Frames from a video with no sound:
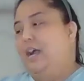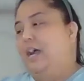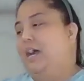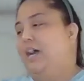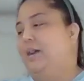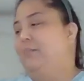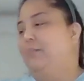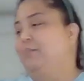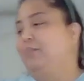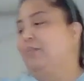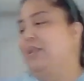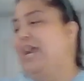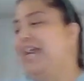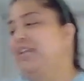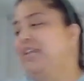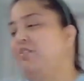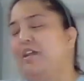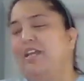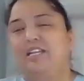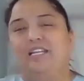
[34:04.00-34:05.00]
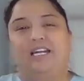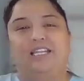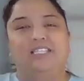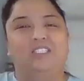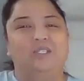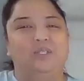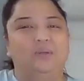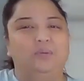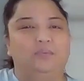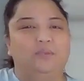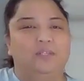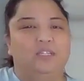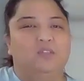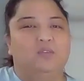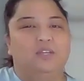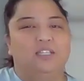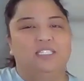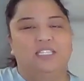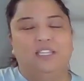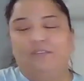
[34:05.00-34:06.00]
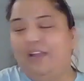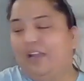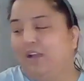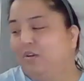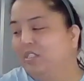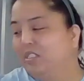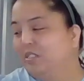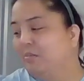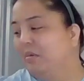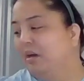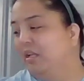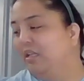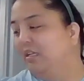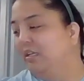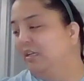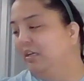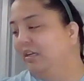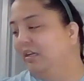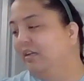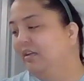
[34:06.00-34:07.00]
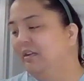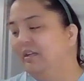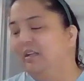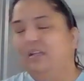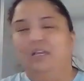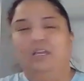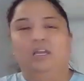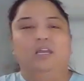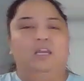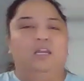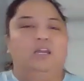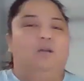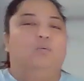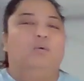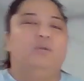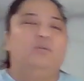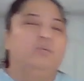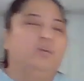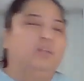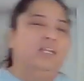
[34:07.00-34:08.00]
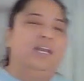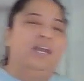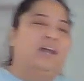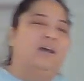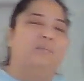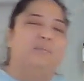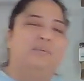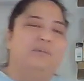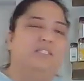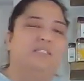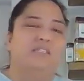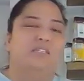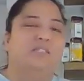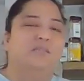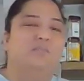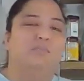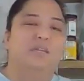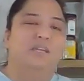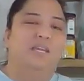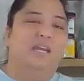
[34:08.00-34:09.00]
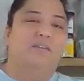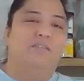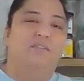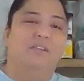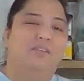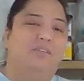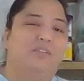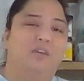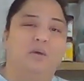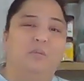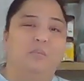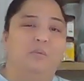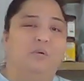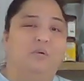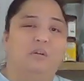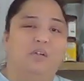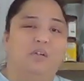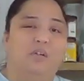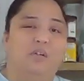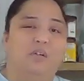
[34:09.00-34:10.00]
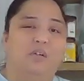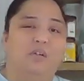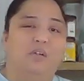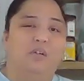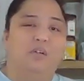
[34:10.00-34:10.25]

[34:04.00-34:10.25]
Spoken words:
I try not to, just because if I go smaller, what really happens is just me having to fill more.